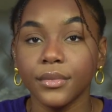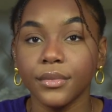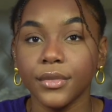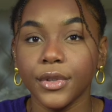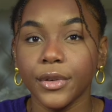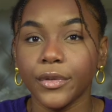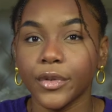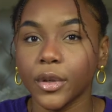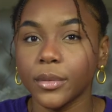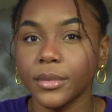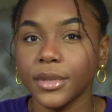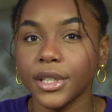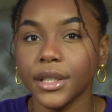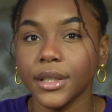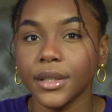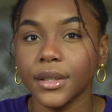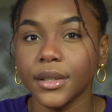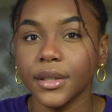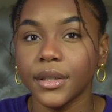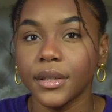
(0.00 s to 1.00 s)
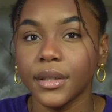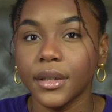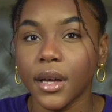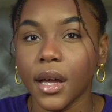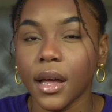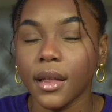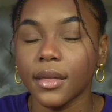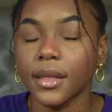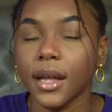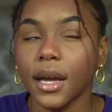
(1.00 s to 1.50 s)
You feel me?
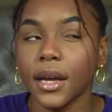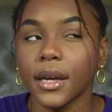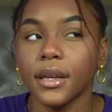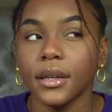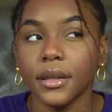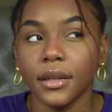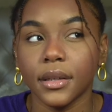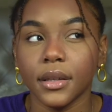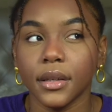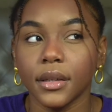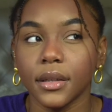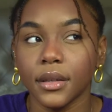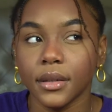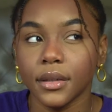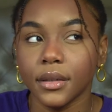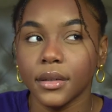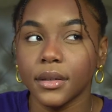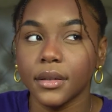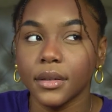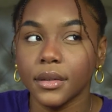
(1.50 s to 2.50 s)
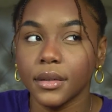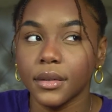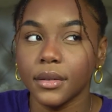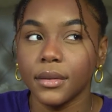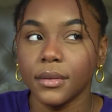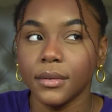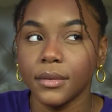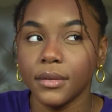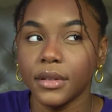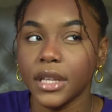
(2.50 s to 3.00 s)
Like
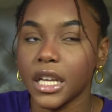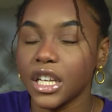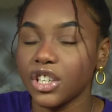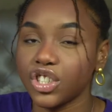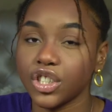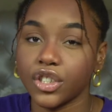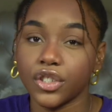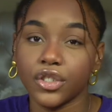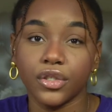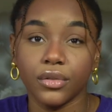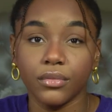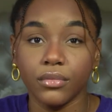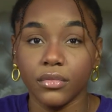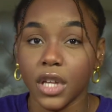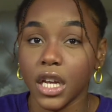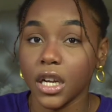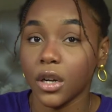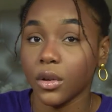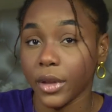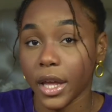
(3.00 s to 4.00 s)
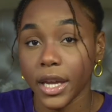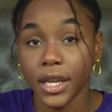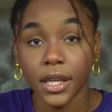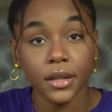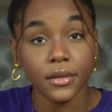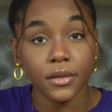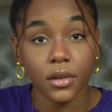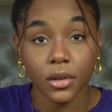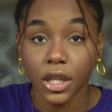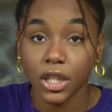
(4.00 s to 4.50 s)
they don't like
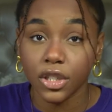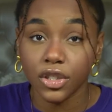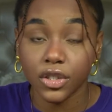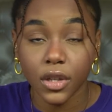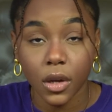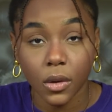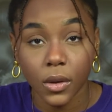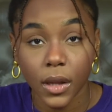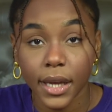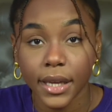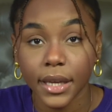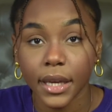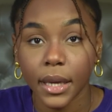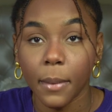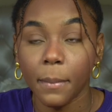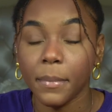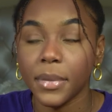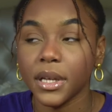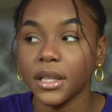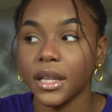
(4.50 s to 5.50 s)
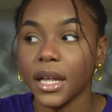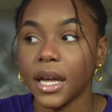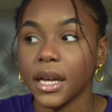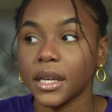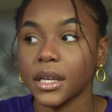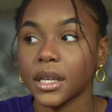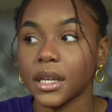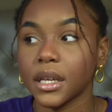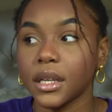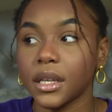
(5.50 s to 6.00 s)
it, so they just don't like it. But
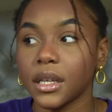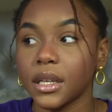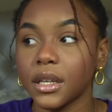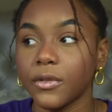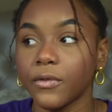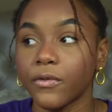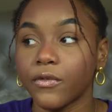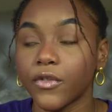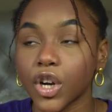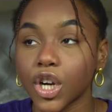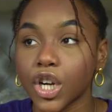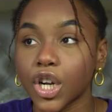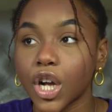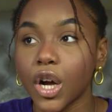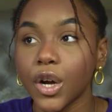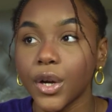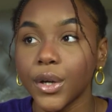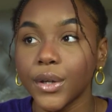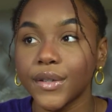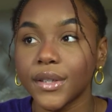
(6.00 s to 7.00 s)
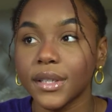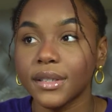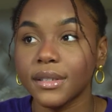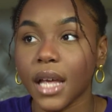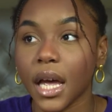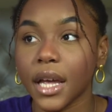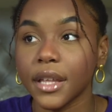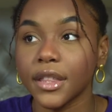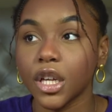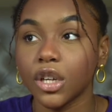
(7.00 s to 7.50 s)
like Virgos is
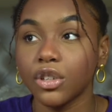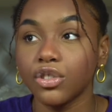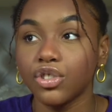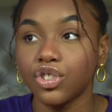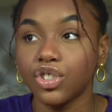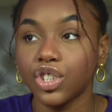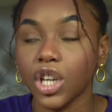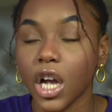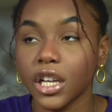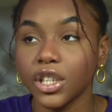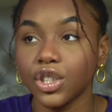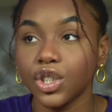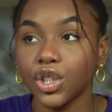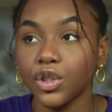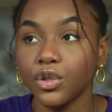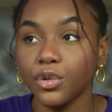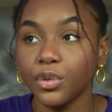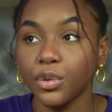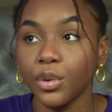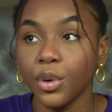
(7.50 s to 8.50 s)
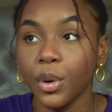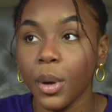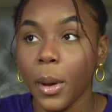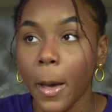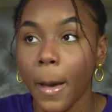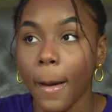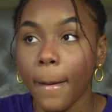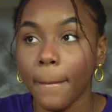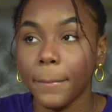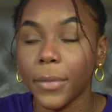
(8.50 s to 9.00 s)
like they'll judge you,
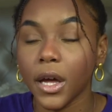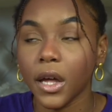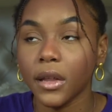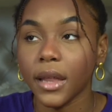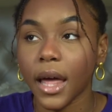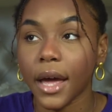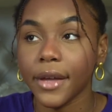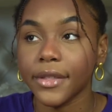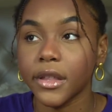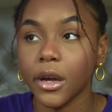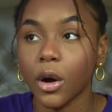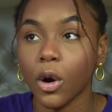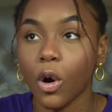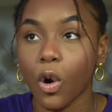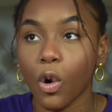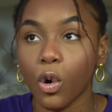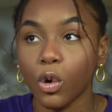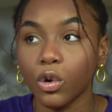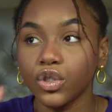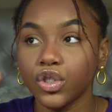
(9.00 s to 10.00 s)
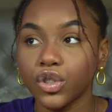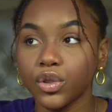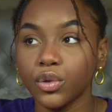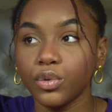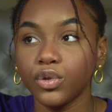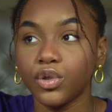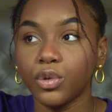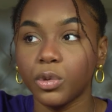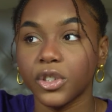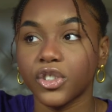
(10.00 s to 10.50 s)
but like they'll hold
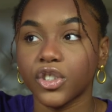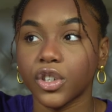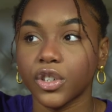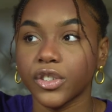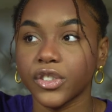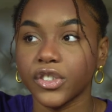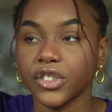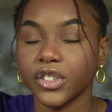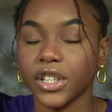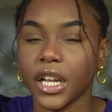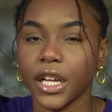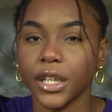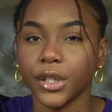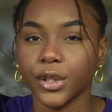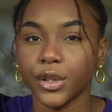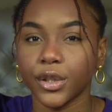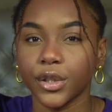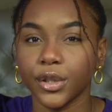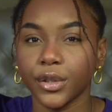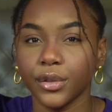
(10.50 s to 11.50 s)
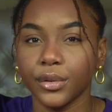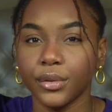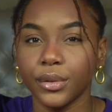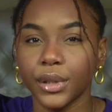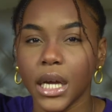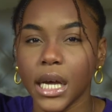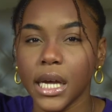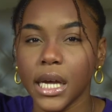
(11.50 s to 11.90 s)
you to a certain standard